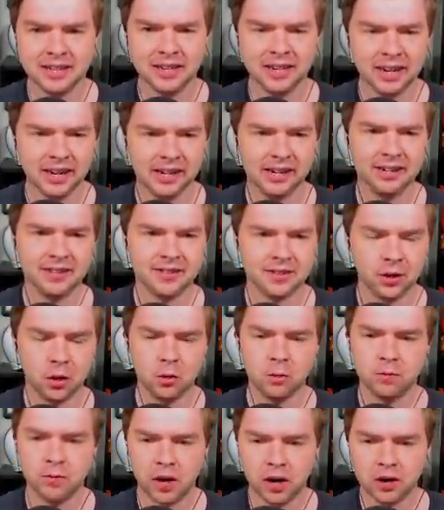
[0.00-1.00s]
All right,
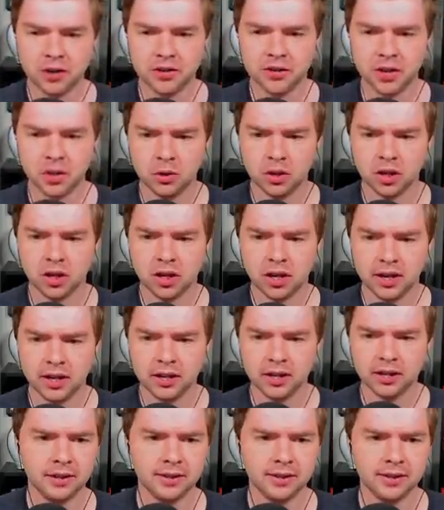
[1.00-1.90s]
so far so good.